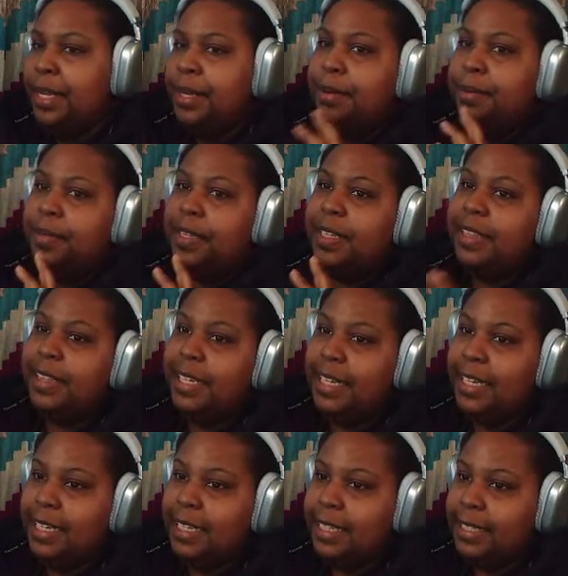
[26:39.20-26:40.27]
With
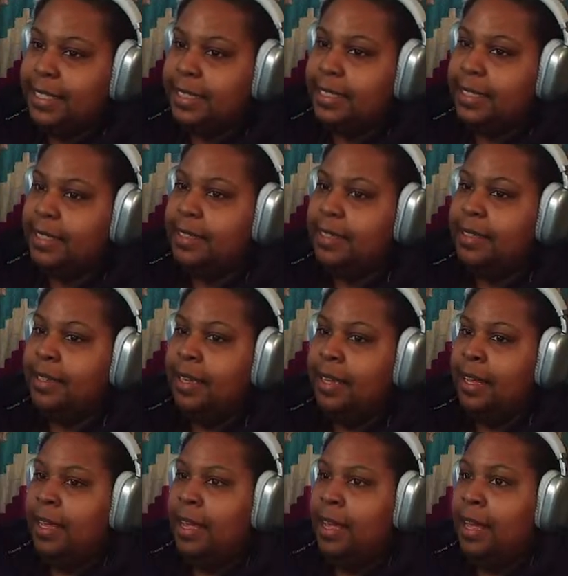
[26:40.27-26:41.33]
this,
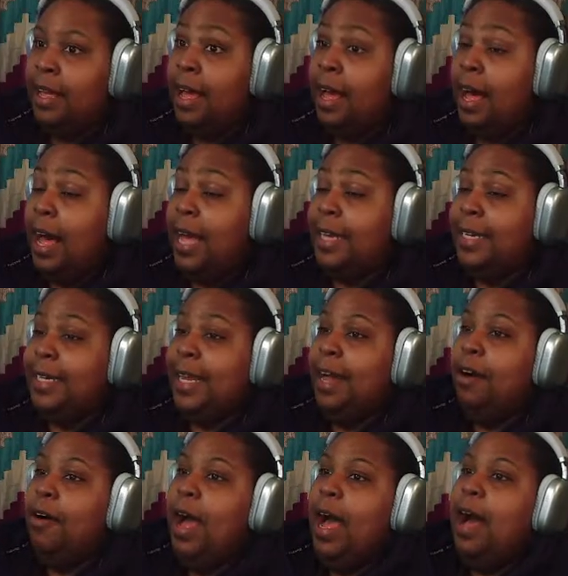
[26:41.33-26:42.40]
I
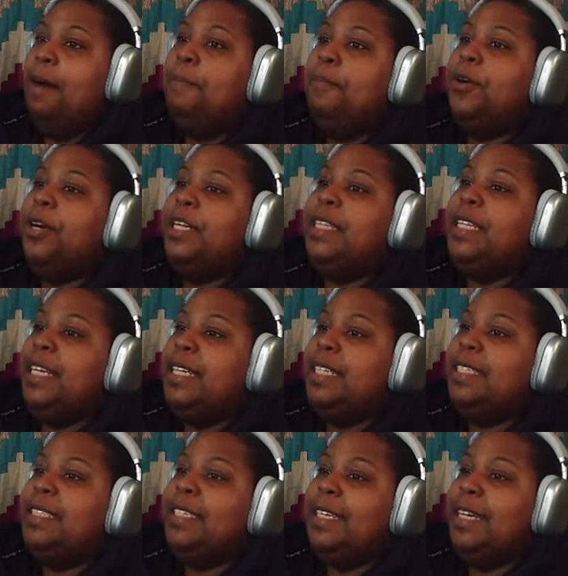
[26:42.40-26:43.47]
now have more
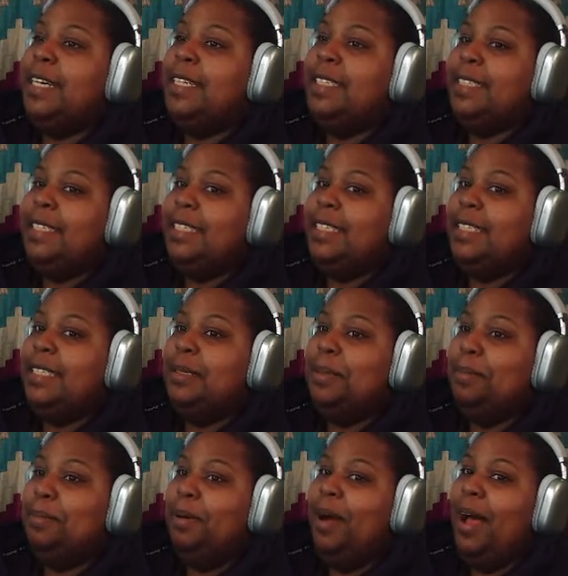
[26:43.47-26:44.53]
things than I did
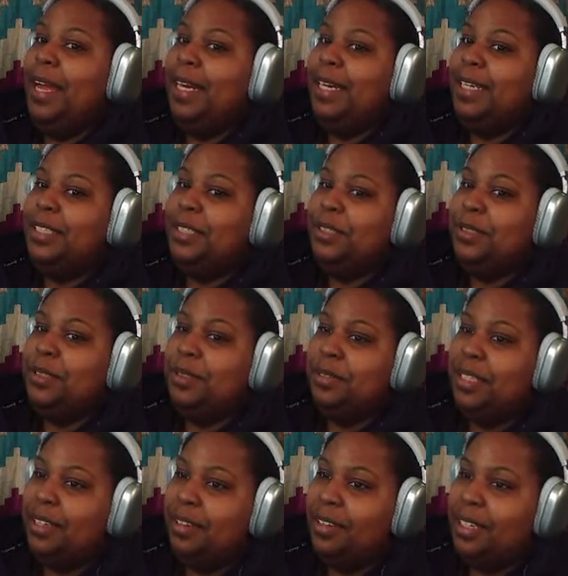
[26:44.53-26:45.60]
prior to
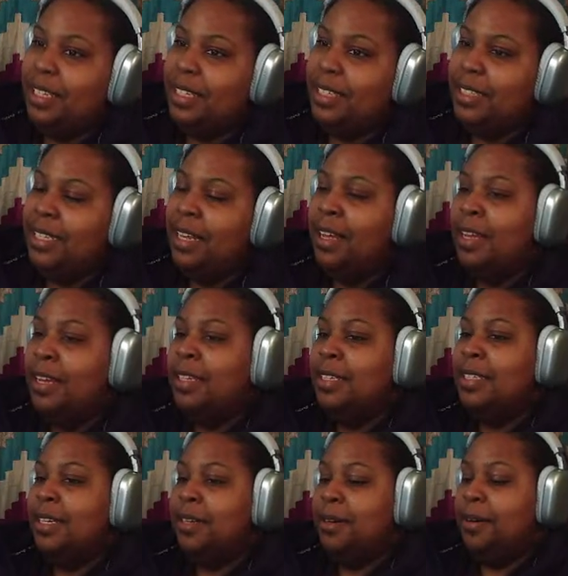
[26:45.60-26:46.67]
doing all this.
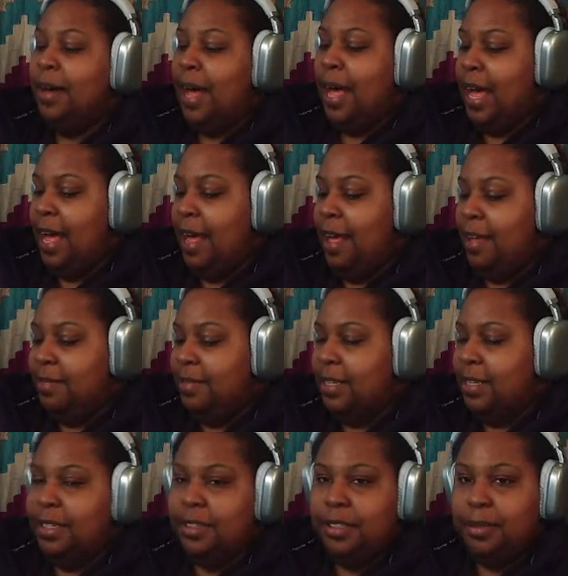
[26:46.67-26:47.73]
So I have the
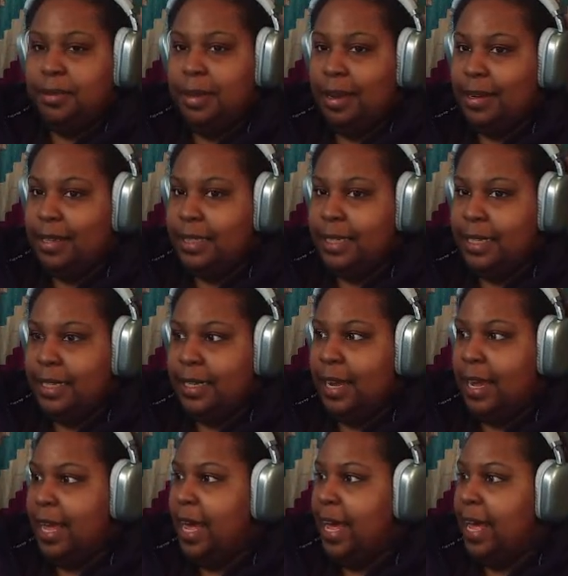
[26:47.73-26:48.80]
YouTube content, I
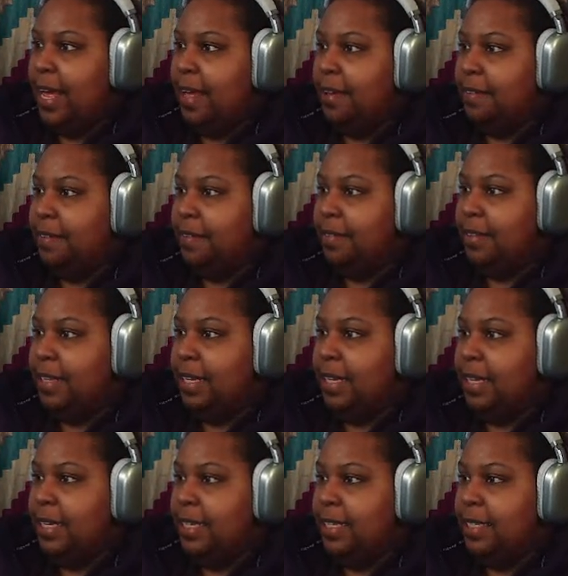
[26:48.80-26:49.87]
have
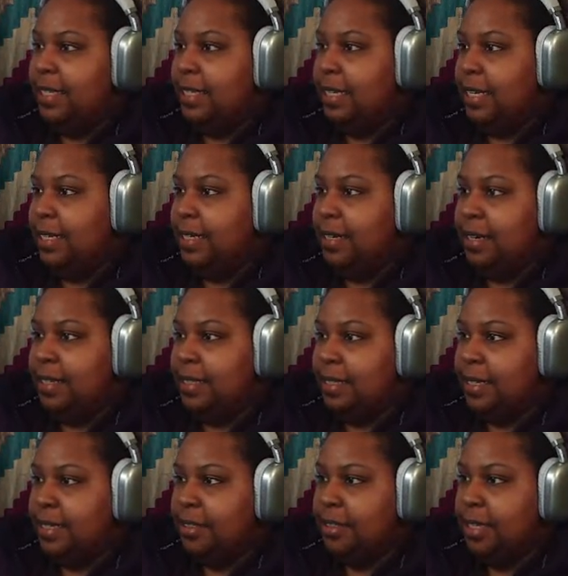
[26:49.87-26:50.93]
the TikTok
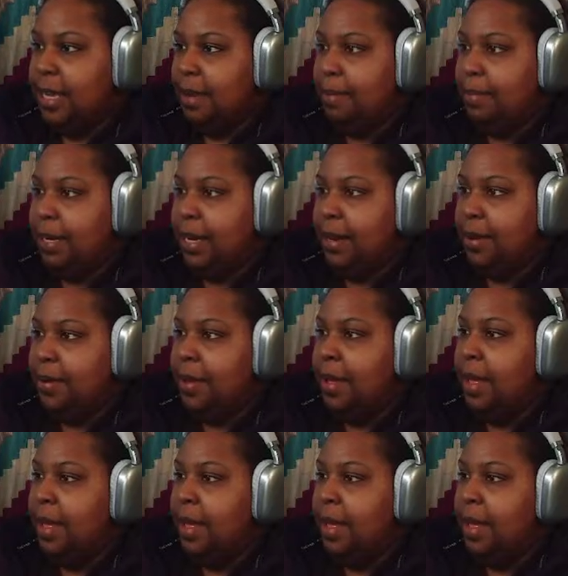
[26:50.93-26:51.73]
schedule that I put out.